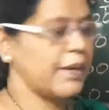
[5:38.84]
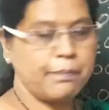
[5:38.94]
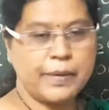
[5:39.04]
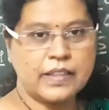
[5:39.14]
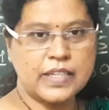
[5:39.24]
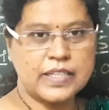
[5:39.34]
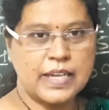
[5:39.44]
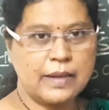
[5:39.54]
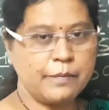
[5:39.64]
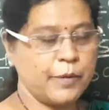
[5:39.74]
Repeat the
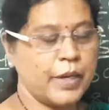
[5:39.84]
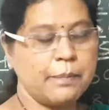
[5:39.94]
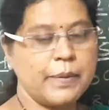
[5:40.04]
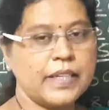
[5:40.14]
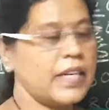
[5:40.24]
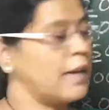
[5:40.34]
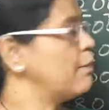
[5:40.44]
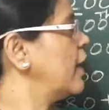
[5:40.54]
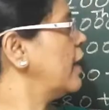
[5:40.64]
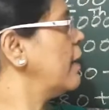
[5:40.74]
sum. Uh, repeat the
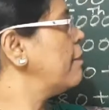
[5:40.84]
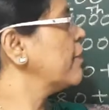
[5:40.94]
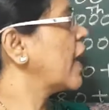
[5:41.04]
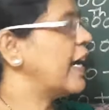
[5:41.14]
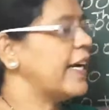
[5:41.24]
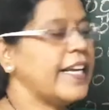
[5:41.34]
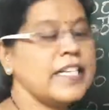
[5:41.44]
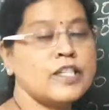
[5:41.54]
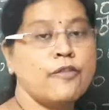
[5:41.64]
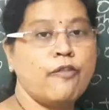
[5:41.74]
number. It
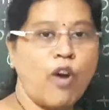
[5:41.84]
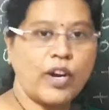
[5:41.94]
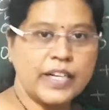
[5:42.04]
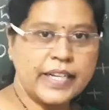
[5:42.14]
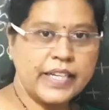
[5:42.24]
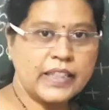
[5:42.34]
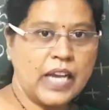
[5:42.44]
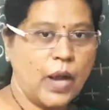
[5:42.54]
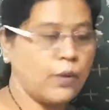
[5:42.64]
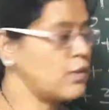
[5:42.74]
is
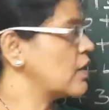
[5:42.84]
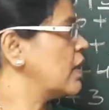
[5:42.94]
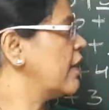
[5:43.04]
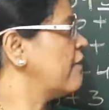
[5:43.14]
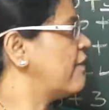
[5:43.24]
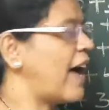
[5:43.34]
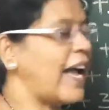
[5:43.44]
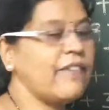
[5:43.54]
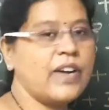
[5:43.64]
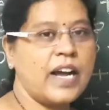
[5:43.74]

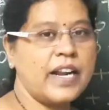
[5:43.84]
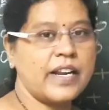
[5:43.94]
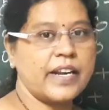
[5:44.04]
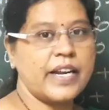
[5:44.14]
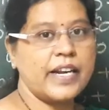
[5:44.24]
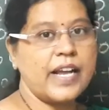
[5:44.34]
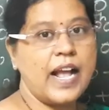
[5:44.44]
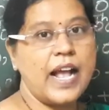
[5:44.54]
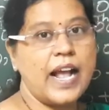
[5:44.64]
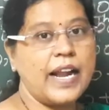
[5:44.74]

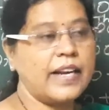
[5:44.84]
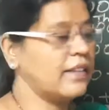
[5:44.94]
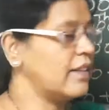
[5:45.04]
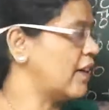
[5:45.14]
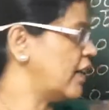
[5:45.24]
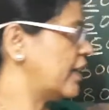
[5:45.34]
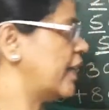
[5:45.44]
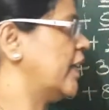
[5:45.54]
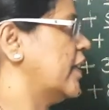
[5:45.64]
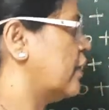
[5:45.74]

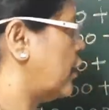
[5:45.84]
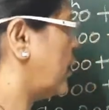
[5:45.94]
40,513.